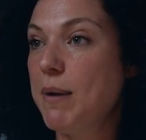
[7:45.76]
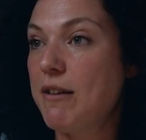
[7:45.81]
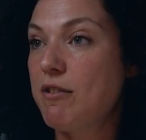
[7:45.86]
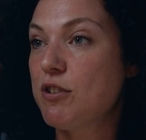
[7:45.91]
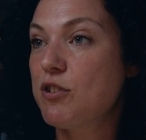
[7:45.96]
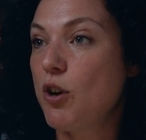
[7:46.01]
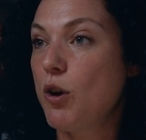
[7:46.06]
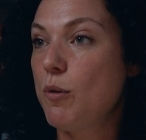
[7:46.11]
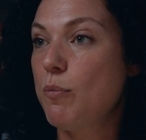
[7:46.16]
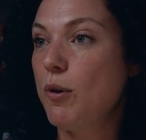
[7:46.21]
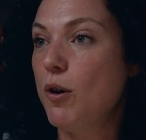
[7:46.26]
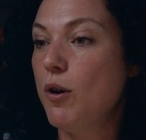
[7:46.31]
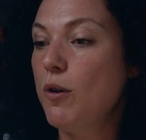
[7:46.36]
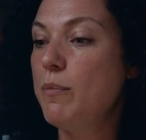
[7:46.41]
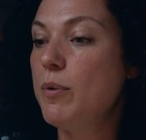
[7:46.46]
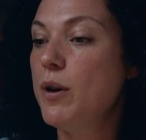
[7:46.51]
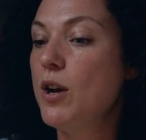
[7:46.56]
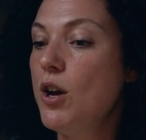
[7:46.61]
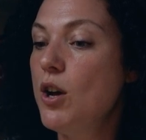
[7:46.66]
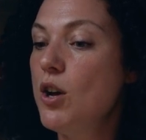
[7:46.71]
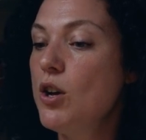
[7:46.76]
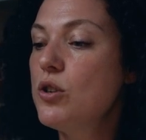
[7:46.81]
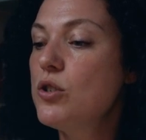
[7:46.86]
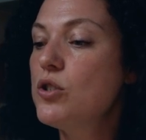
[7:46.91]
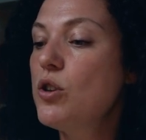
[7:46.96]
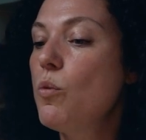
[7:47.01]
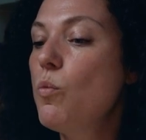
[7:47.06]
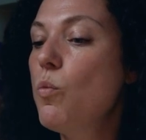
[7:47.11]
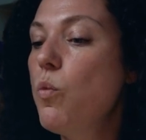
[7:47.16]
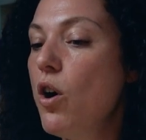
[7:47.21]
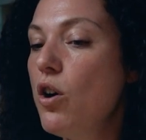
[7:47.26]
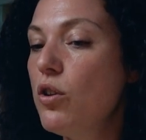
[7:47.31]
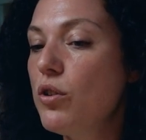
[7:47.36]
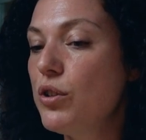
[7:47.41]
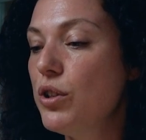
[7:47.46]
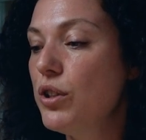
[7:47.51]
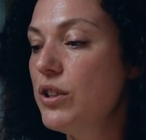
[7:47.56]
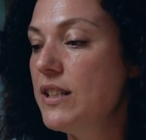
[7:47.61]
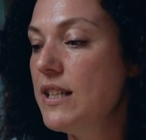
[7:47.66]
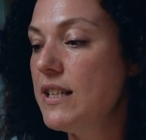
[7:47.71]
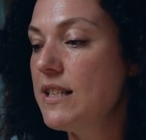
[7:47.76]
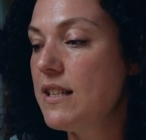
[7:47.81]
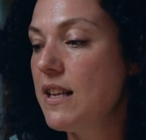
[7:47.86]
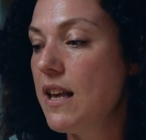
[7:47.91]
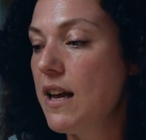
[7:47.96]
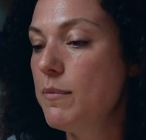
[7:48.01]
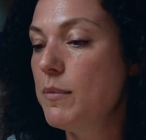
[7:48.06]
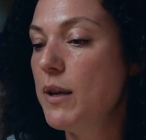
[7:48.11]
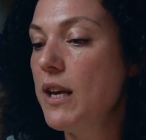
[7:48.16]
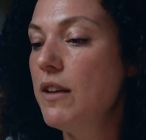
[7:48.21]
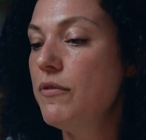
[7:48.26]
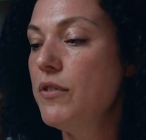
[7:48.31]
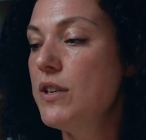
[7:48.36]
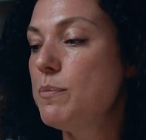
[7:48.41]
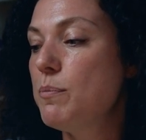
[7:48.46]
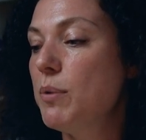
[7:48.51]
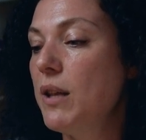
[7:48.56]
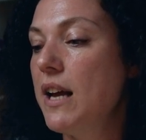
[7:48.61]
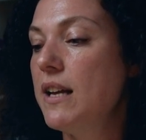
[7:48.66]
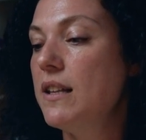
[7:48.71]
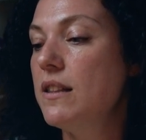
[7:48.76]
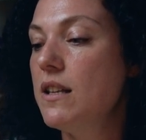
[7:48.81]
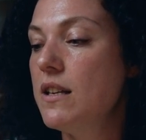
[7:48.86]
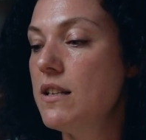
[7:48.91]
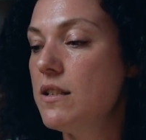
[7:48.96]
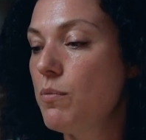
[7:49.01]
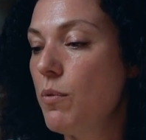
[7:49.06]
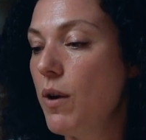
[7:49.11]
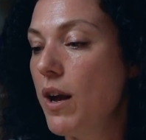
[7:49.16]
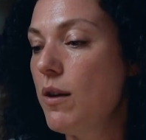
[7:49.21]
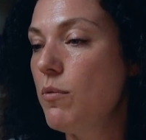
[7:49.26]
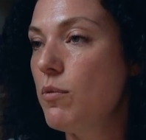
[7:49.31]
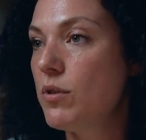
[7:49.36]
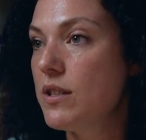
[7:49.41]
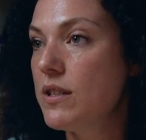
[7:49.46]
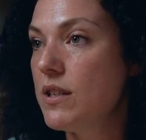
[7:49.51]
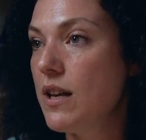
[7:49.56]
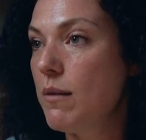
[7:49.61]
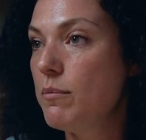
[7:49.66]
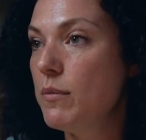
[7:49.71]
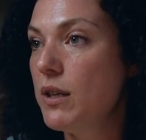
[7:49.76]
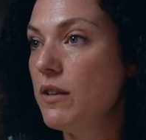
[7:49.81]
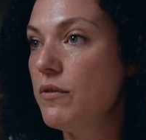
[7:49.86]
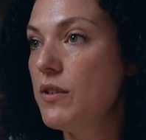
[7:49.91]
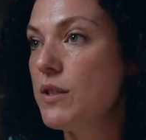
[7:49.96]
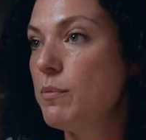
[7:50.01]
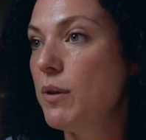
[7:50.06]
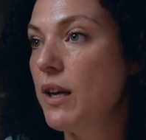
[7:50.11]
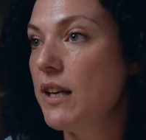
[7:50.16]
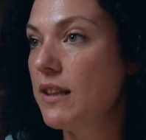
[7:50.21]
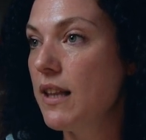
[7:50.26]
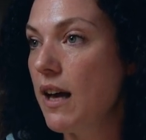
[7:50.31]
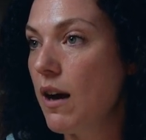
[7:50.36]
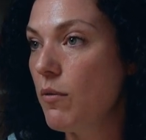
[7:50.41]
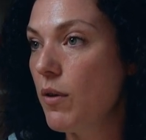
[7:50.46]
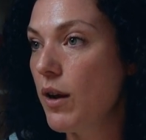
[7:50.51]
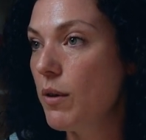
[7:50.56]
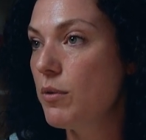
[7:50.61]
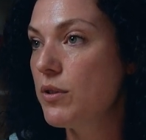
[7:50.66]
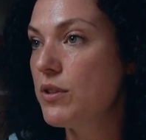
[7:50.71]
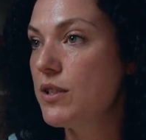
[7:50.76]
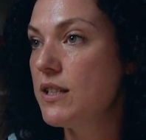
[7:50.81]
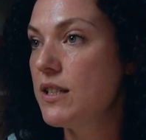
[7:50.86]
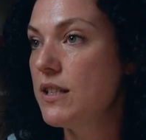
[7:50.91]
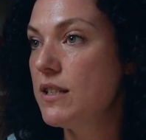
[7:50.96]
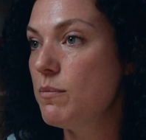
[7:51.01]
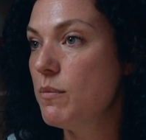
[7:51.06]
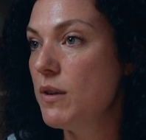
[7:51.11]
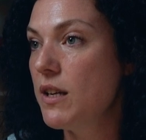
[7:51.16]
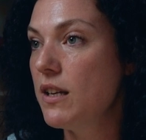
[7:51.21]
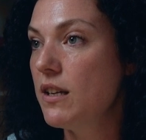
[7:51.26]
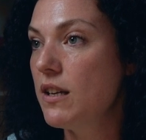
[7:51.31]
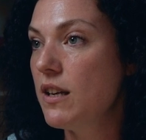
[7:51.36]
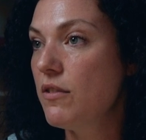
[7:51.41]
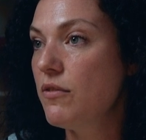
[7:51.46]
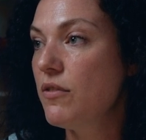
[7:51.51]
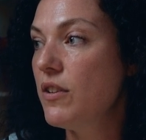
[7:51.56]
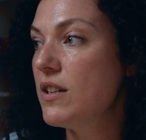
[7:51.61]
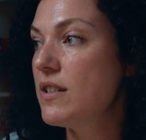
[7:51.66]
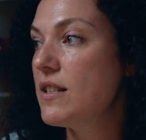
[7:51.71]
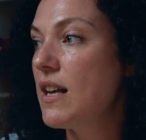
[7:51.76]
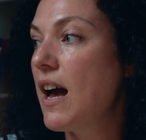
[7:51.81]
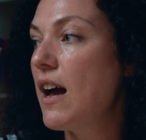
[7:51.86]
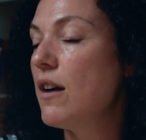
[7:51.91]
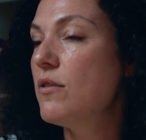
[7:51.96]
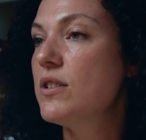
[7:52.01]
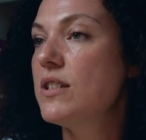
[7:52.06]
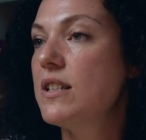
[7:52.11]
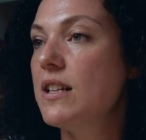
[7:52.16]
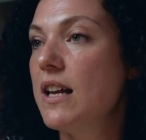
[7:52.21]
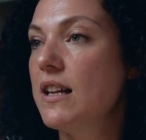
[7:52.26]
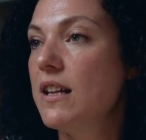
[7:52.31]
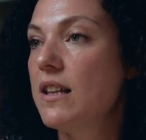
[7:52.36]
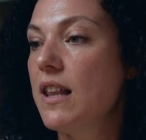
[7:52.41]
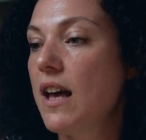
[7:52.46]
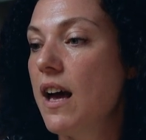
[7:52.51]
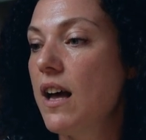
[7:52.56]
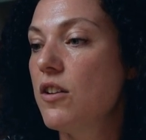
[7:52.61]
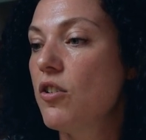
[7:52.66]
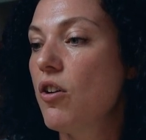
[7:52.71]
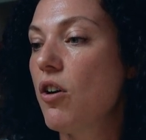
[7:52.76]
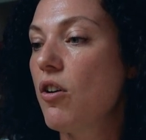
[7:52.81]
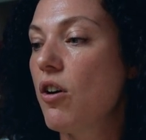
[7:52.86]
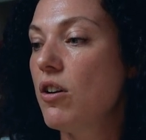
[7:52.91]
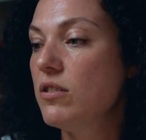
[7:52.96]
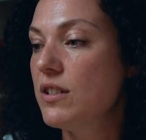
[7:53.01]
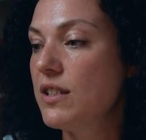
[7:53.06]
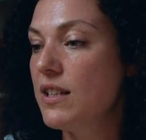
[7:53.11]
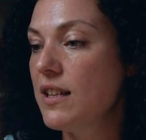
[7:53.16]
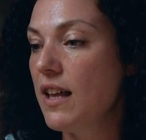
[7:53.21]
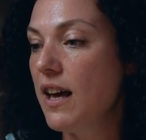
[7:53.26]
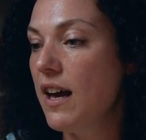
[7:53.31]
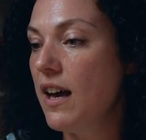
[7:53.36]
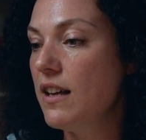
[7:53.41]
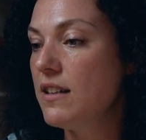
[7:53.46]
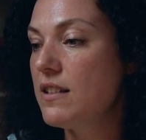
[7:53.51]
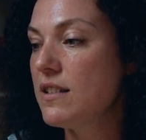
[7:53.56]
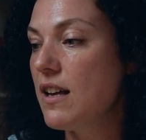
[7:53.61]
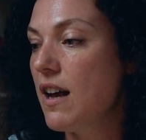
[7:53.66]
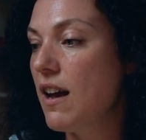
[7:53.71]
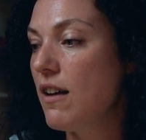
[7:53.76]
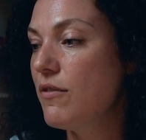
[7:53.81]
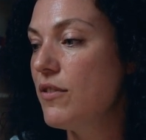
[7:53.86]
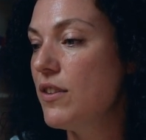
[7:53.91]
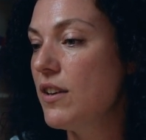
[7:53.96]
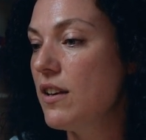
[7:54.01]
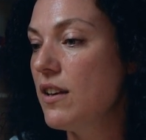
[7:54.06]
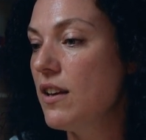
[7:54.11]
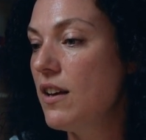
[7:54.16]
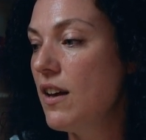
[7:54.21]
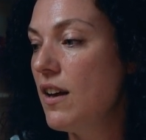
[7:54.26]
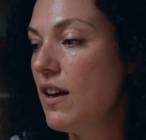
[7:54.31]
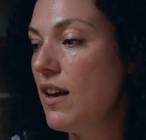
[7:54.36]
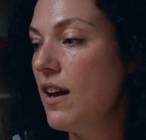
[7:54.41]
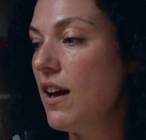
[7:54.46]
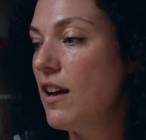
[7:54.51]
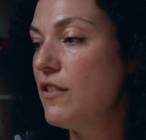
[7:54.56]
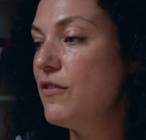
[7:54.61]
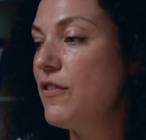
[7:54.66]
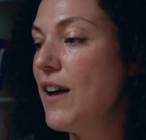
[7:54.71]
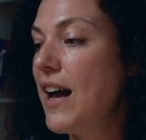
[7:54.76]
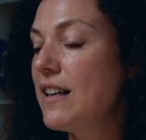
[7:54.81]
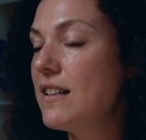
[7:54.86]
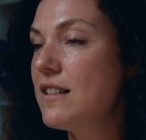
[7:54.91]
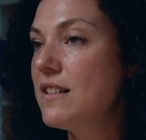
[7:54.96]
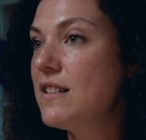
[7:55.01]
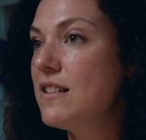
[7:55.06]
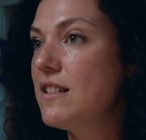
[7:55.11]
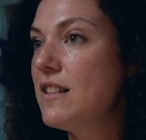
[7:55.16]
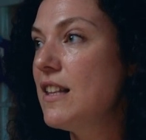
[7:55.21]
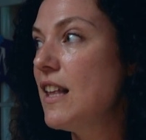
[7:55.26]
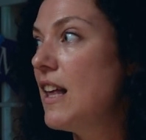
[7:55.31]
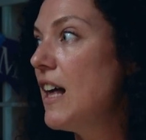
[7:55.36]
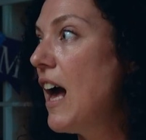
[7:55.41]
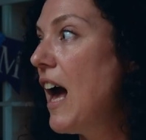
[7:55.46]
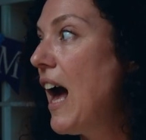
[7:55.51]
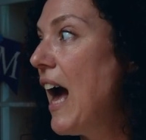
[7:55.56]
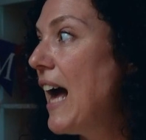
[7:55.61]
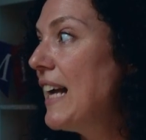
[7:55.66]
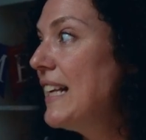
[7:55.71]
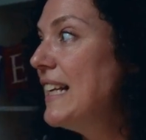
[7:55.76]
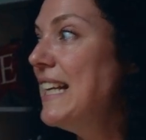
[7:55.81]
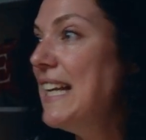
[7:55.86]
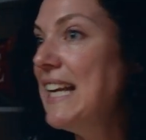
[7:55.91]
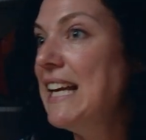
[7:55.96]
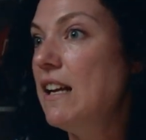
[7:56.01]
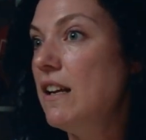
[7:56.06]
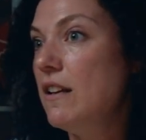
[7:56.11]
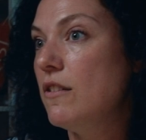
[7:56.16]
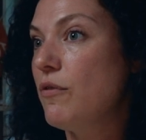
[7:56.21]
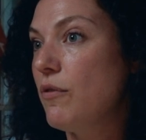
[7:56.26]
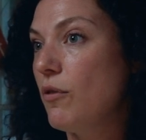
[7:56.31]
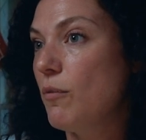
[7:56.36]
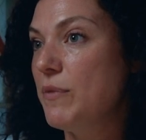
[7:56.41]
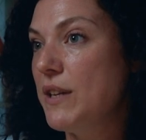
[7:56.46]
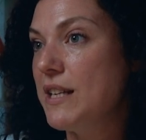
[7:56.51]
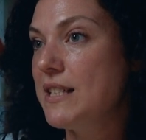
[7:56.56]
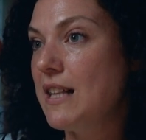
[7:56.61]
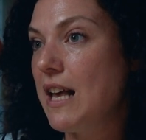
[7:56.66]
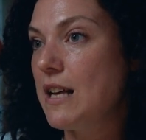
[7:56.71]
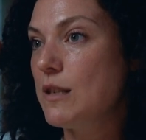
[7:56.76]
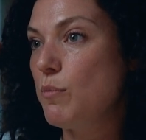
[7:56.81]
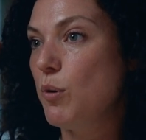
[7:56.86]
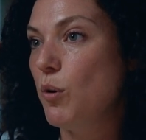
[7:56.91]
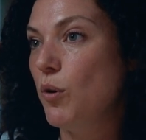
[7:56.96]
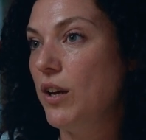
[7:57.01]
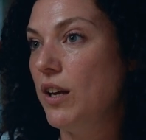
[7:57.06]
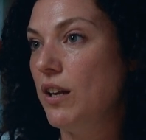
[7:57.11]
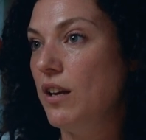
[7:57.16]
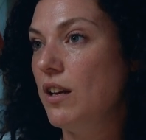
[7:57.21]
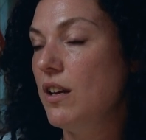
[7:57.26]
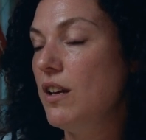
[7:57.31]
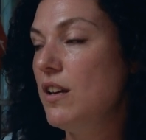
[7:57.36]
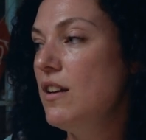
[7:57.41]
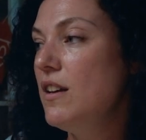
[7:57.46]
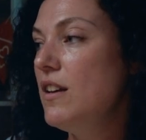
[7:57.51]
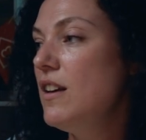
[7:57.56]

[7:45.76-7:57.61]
Periscope up. So what could this line be? If it's played this way, what does that mean? If it's played that way, what does this mean? If it's, how does then that knock onto that to have the effect that I need from this last point?